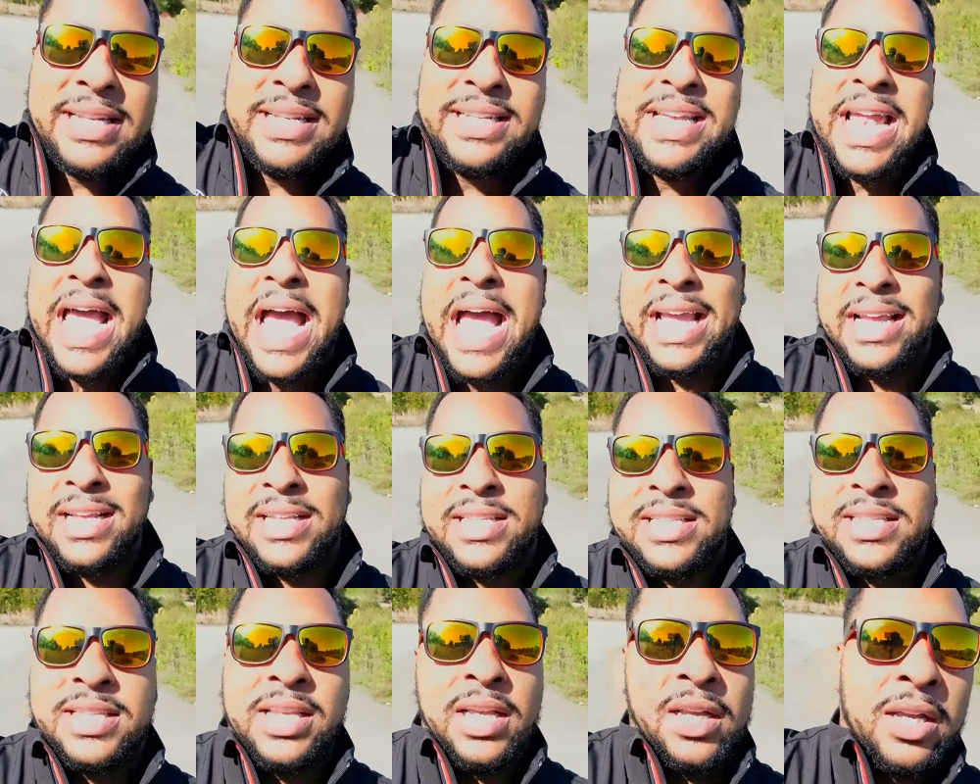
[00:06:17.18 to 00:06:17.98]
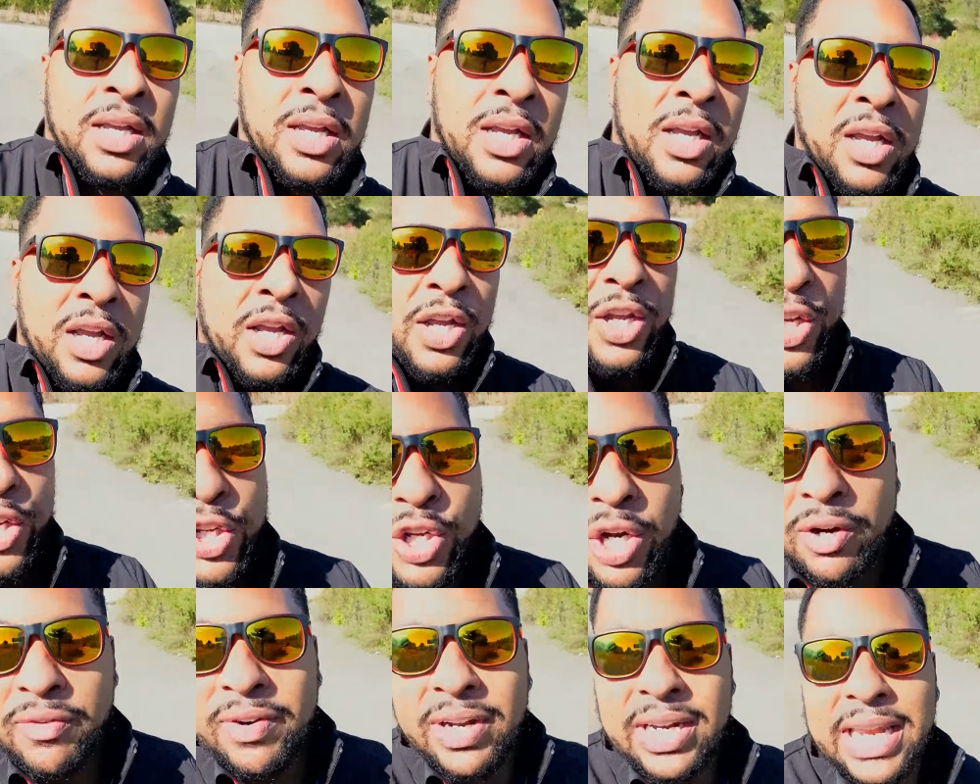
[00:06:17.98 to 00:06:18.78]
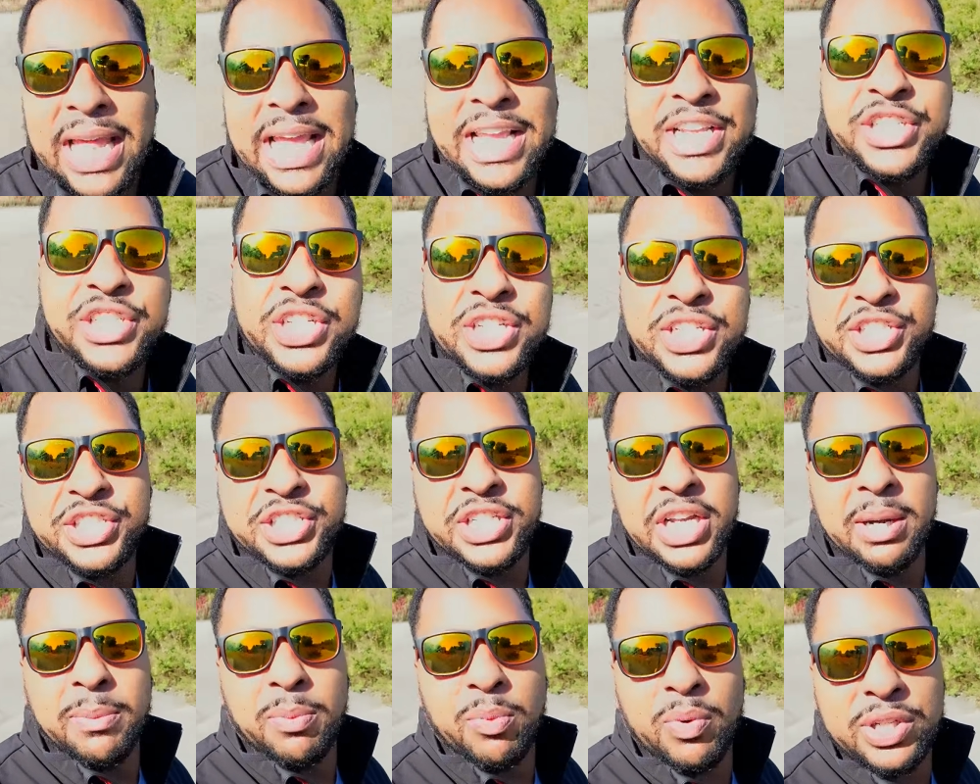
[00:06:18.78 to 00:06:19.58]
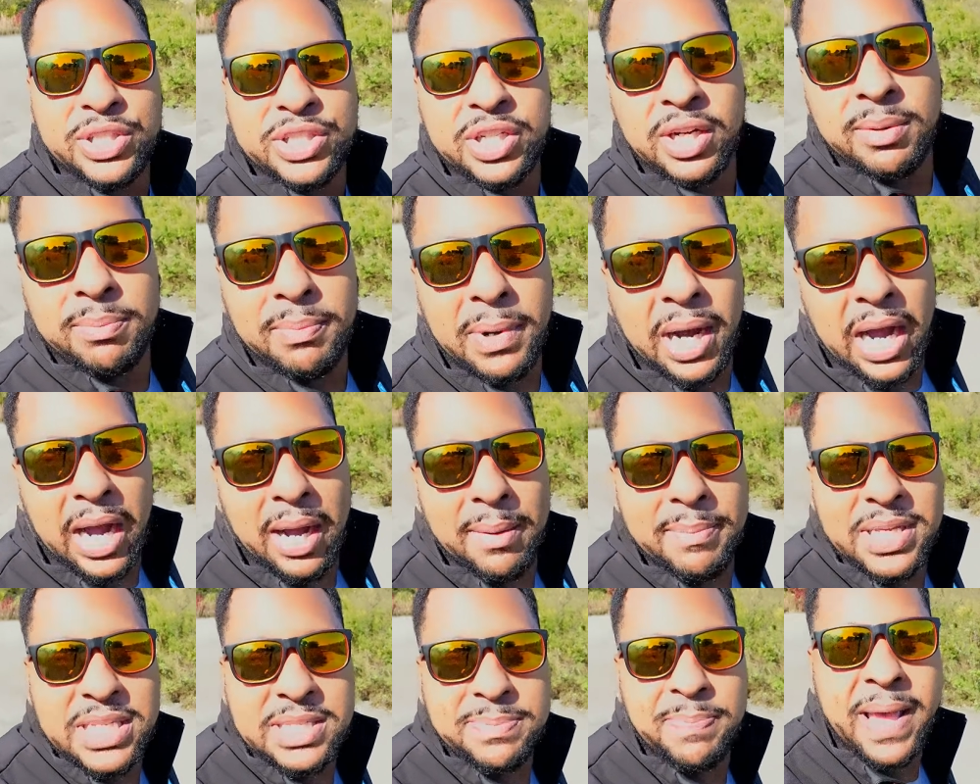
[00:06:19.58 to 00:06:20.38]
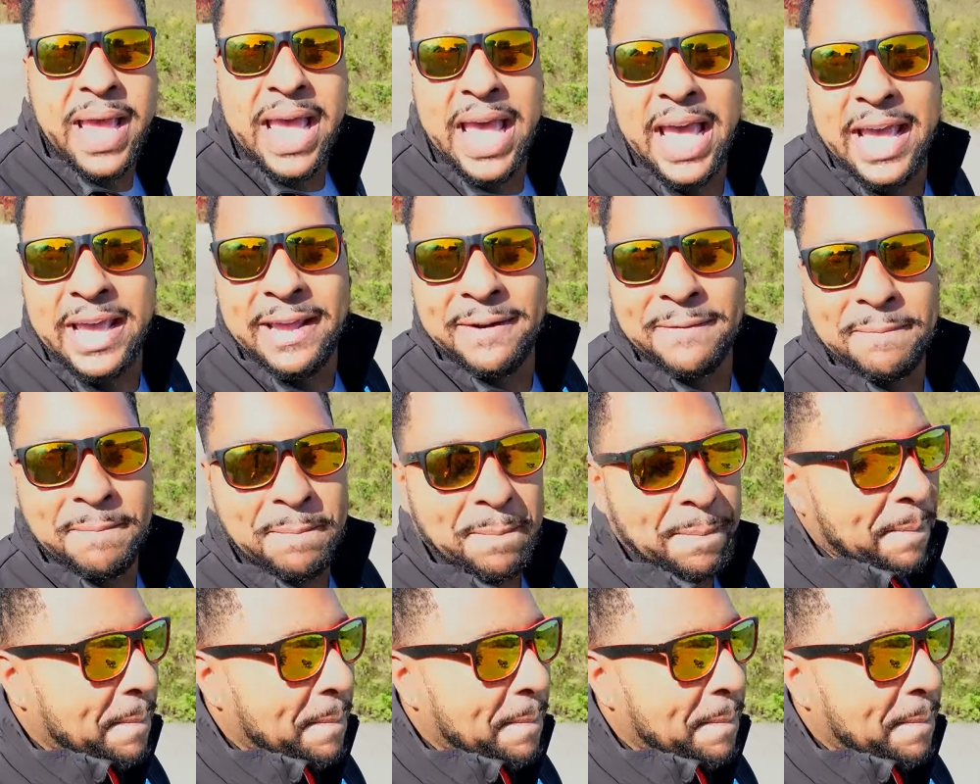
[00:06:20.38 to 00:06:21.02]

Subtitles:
Next, your relationship with your mom is bad.